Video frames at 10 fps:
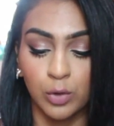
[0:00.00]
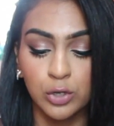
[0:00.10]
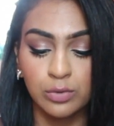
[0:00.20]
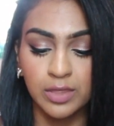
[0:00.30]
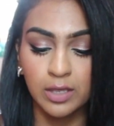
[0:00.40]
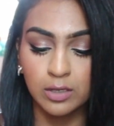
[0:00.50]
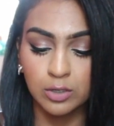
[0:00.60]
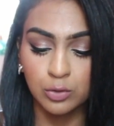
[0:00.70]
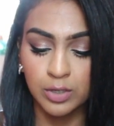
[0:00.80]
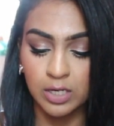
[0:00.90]
when you
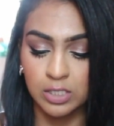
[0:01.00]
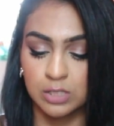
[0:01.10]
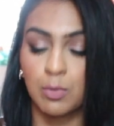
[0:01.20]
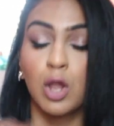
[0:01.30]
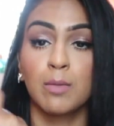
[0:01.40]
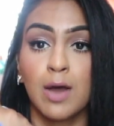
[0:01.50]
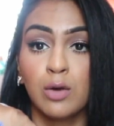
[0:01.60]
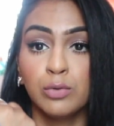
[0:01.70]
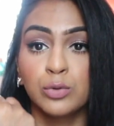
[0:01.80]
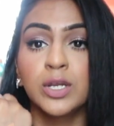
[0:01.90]
think you need a small
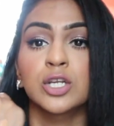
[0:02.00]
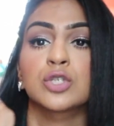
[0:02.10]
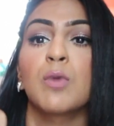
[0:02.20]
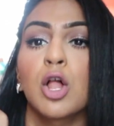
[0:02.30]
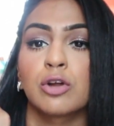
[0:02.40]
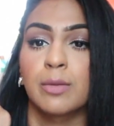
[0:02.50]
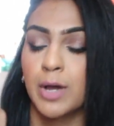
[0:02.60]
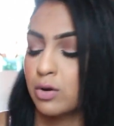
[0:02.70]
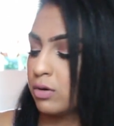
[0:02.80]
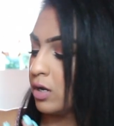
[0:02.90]
amount, you need a smaller
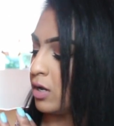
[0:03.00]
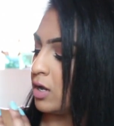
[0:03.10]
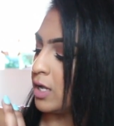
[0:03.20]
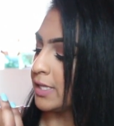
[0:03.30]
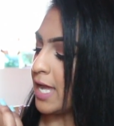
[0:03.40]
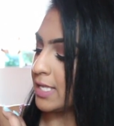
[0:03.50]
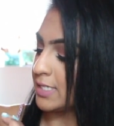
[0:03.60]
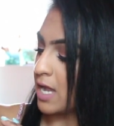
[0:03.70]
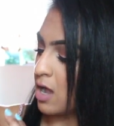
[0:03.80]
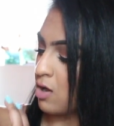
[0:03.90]
amount. That's
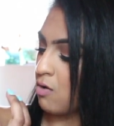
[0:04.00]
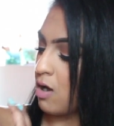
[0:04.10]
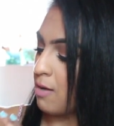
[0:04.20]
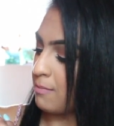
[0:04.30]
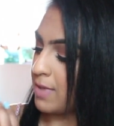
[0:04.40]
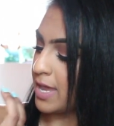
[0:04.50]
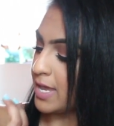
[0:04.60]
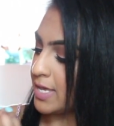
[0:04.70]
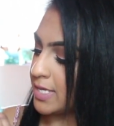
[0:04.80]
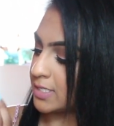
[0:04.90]
how
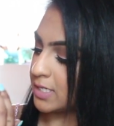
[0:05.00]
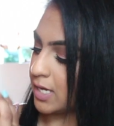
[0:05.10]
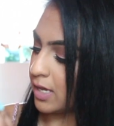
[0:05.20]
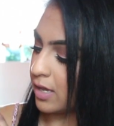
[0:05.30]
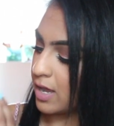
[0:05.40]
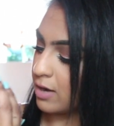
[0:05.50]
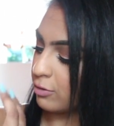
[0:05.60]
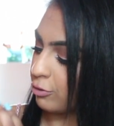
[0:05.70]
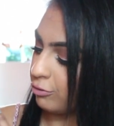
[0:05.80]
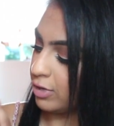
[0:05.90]
amazing
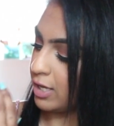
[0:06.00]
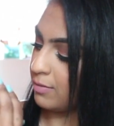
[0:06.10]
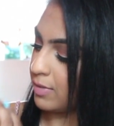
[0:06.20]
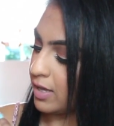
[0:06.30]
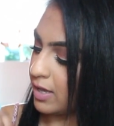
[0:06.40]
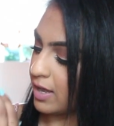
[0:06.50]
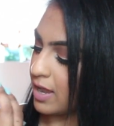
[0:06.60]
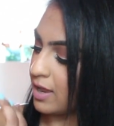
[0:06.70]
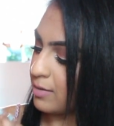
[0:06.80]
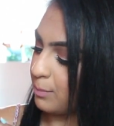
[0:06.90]
and
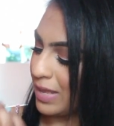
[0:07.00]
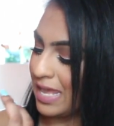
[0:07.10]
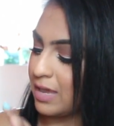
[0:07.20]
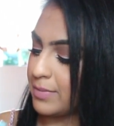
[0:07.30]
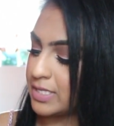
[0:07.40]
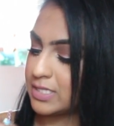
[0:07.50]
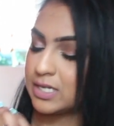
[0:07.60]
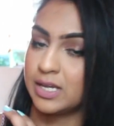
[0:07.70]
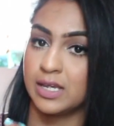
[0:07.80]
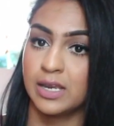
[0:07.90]
creamy and
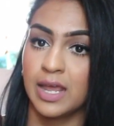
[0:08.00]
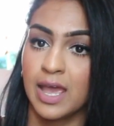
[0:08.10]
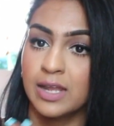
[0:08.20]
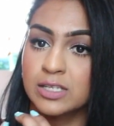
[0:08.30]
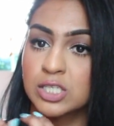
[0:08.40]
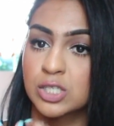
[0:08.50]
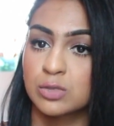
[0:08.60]
pigmented and